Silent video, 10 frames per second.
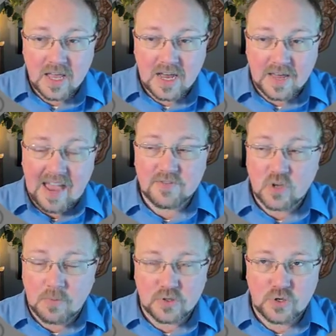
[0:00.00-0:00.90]
They have to
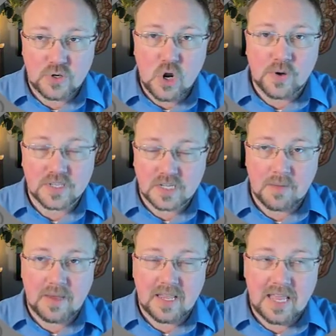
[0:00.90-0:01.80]
almost know it's
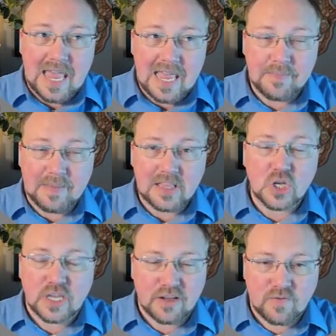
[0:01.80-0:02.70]
coming and be
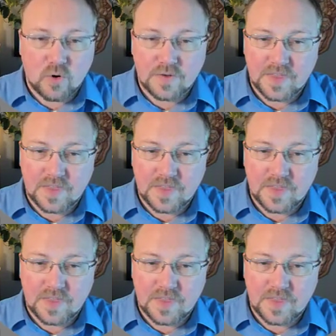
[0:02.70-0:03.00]
looking for it.